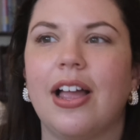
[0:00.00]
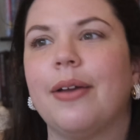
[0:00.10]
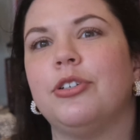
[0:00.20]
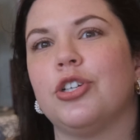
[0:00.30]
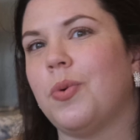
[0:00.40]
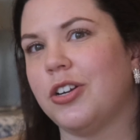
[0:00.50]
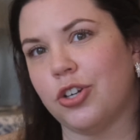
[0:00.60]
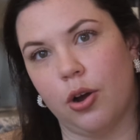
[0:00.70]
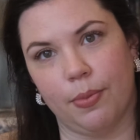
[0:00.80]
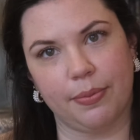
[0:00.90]
I would just watch a
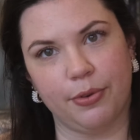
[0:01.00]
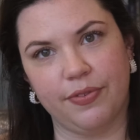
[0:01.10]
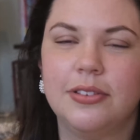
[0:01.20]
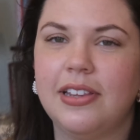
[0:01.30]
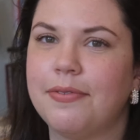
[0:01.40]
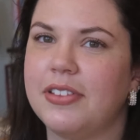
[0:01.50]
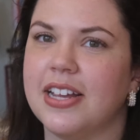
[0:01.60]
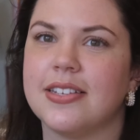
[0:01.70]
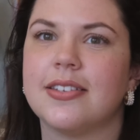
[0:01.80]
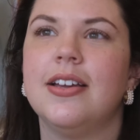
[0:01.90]
Hallmark movie. Loved
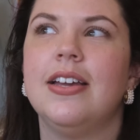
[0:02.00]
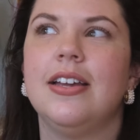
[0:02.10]
this.